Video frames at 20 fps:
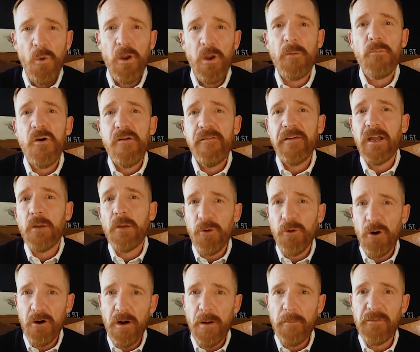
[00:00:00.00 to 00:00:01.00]
We are moving our
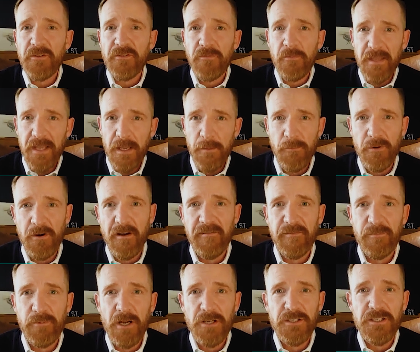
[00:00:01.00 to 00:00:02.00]
programs from the
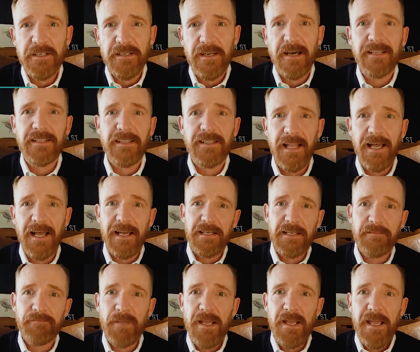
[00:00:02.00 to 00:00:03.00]
Improv Project
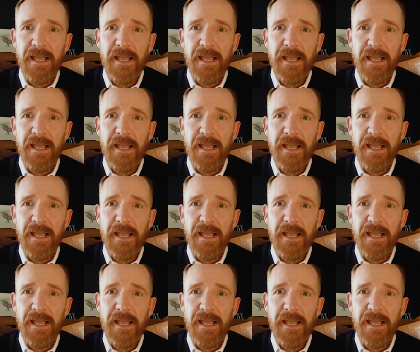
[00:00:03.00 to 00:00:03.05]
online